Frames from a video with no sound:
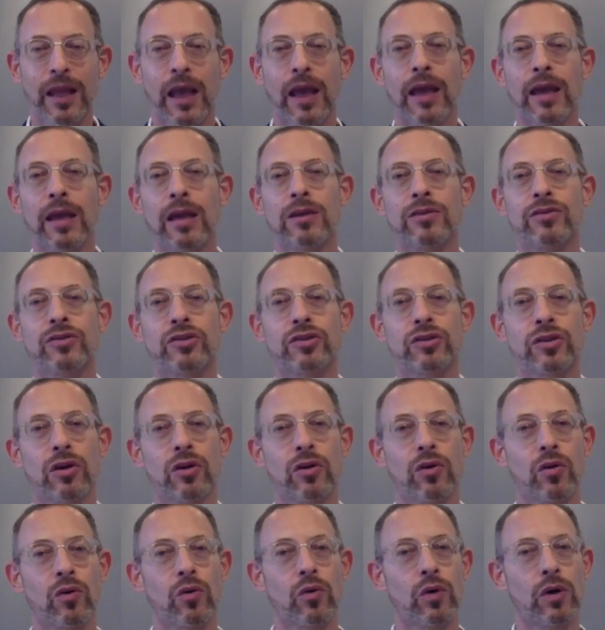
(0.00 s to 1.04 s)
And
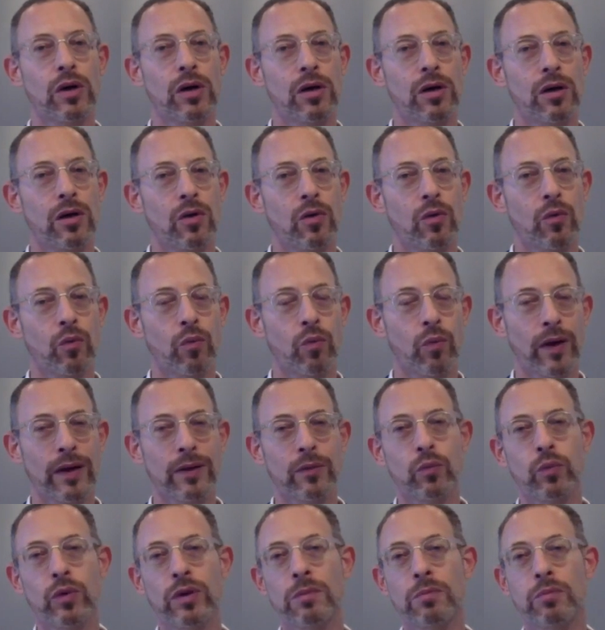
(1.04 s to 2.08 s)
so
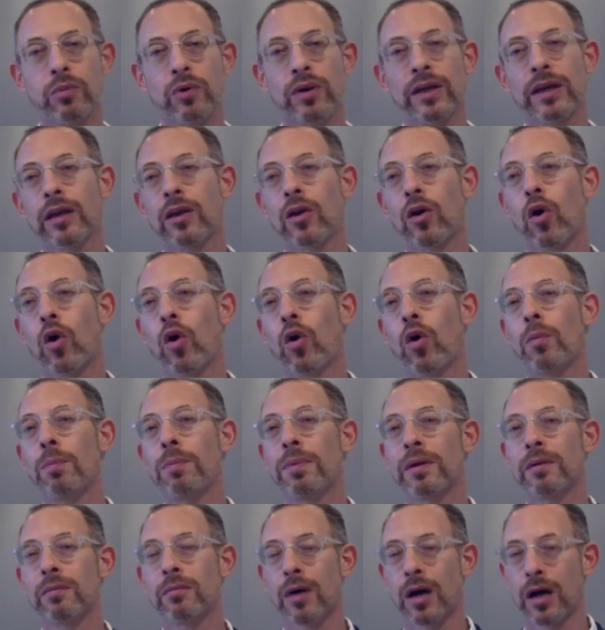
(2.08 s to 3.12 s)
when we bring an
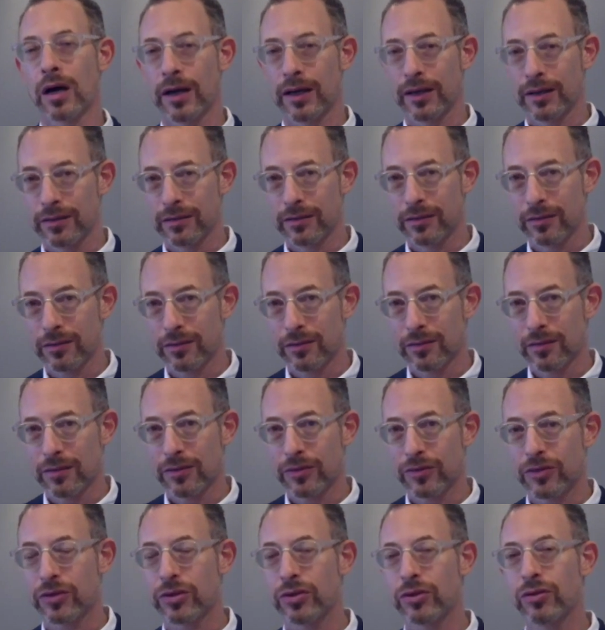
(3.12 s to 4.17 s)
open mind
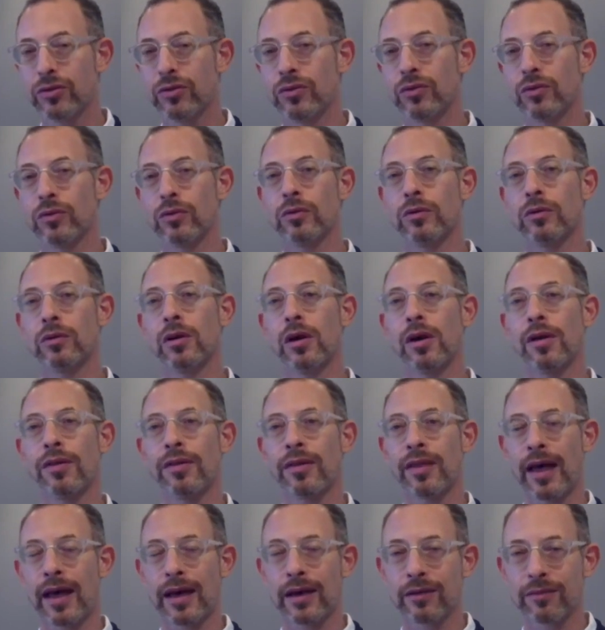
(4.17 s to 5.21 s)
to
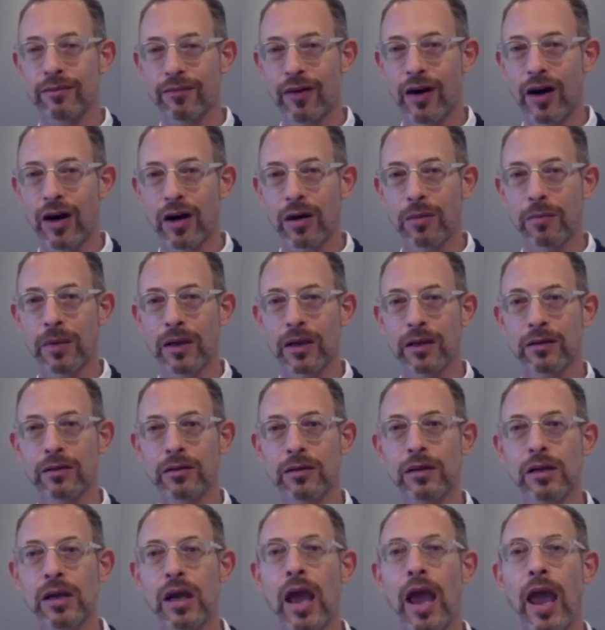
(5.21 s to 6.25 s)
that environment,
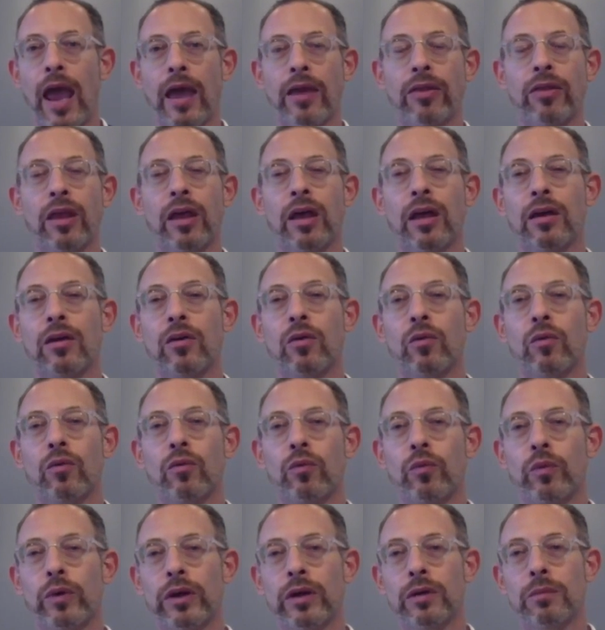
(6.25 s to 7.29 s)
and then
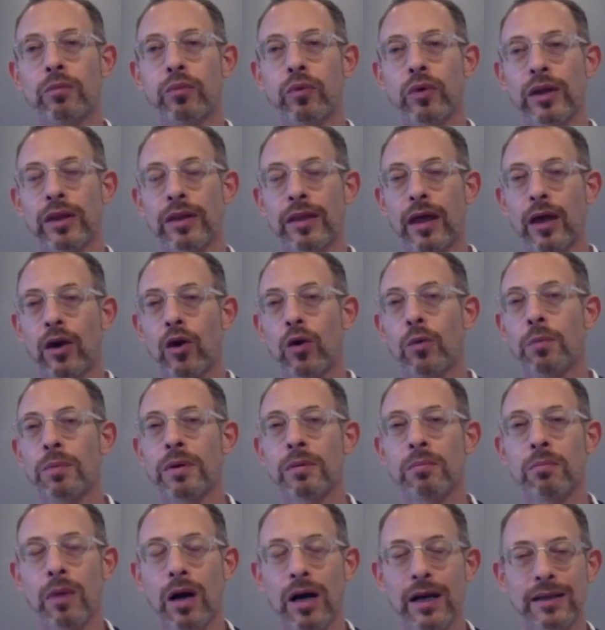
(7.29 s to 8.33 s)
we bring that
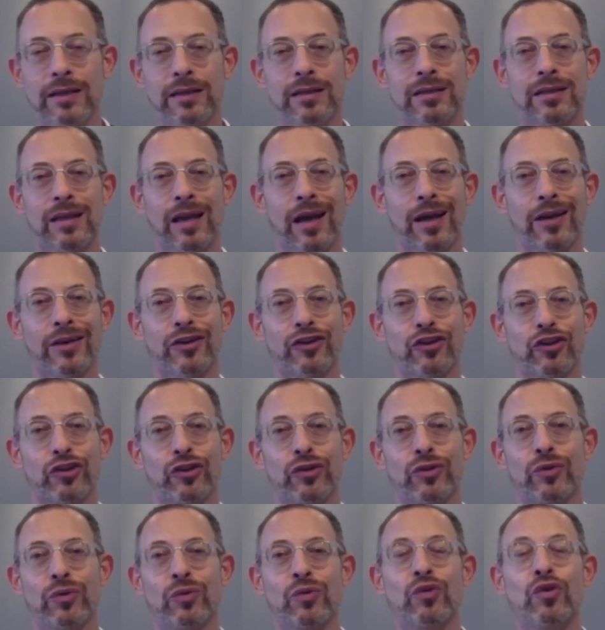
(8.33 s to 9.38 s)
open mindset
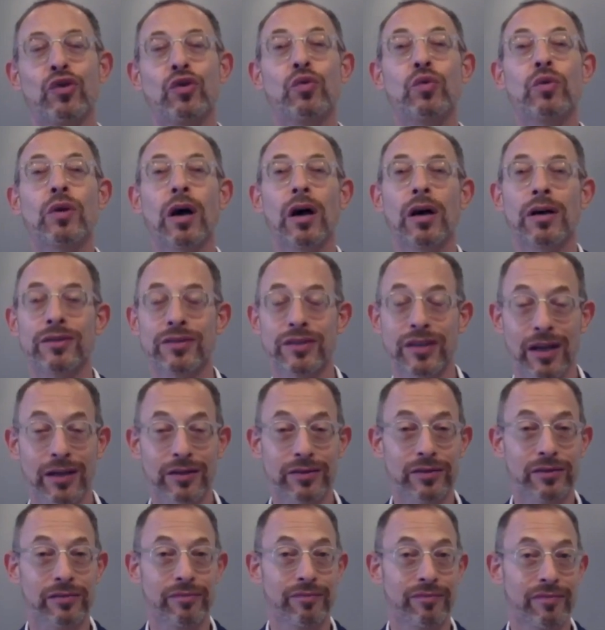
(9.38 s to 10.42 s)
to new content
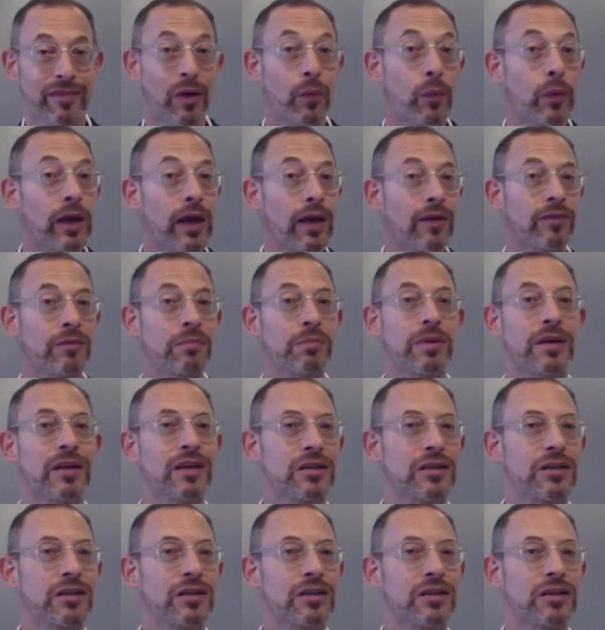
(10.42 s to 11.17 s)
that we haven't been